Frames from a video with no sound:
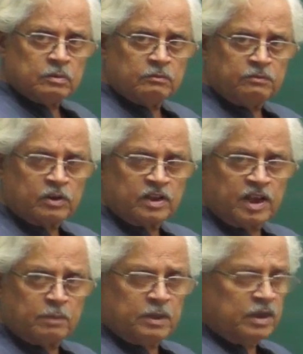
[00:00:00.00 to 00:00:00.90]
for
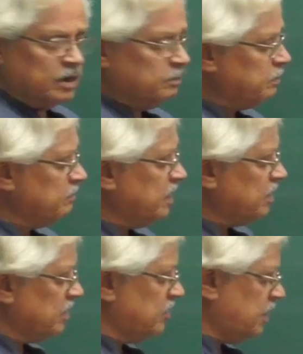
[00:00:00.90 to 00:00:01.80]
trapping and
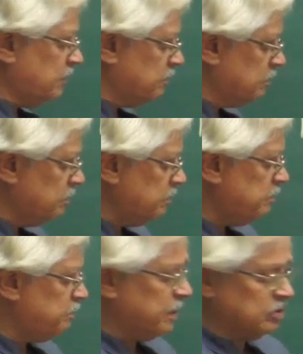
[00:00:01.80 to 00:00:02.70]
preventing the
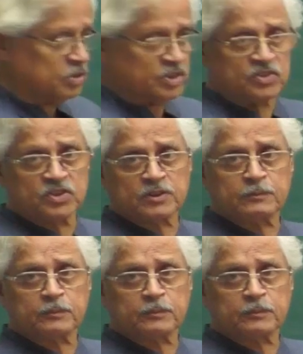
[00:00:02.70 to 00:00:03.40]
pathogens.